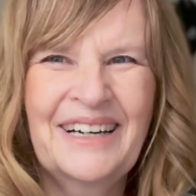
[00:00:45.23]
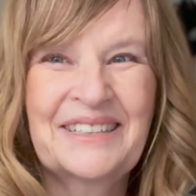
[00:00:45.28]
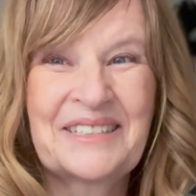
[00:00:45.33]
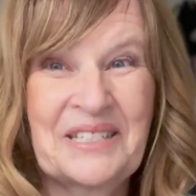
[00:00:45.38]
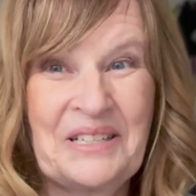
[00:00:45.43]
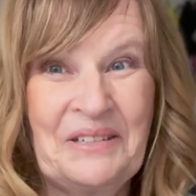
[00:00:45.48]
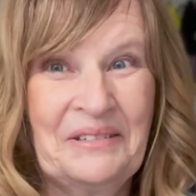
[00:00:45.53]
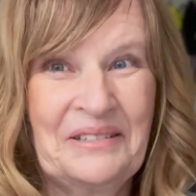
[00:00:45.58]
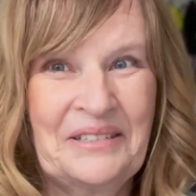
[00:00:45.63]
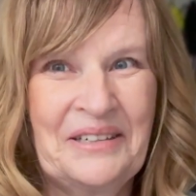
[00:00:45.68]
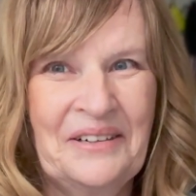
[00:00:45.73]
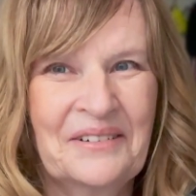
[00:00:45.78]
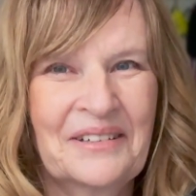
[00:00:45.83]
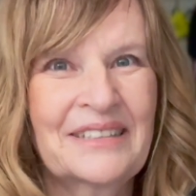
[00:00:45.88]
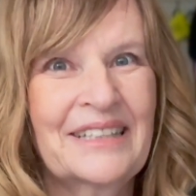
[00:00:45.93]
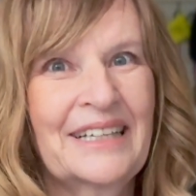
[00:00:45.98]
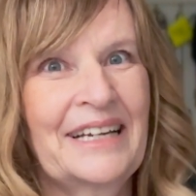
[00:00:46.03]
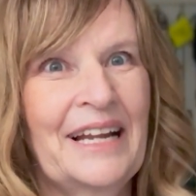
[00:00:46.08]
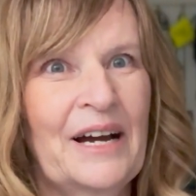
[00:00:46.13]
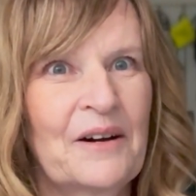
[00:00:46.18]
so
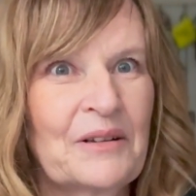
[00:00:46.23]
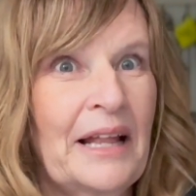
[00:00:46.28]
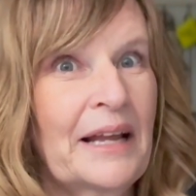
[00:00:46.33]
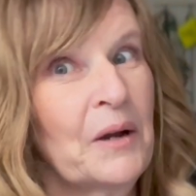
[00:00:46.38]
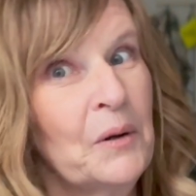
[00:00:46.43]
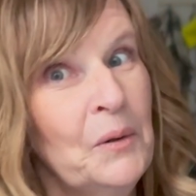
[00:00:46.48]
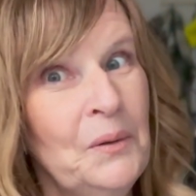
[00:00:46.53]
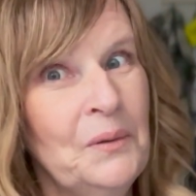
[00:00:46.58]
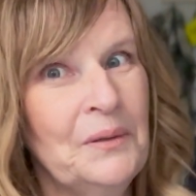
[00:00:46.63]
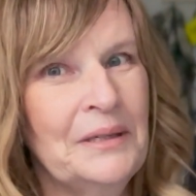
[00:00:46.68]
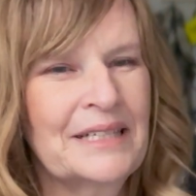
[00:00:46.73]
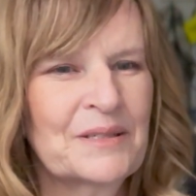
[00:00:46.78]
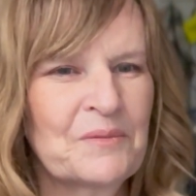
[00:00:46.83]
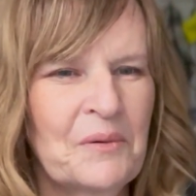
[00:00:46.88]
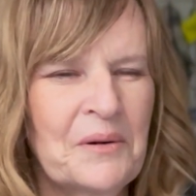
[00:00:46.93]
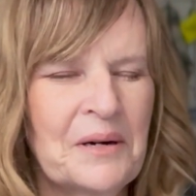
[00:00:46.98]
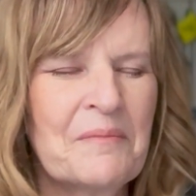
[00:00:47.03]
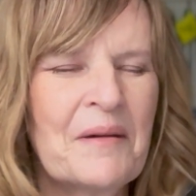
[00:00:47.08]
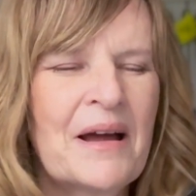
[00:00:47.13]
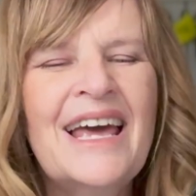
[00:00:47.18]
cold. And now we're like, ooh, it's
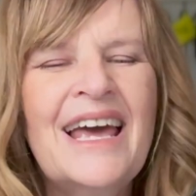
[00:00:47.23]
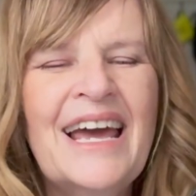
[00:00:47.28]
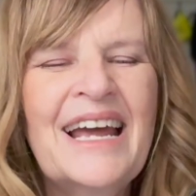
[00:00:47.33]
warm.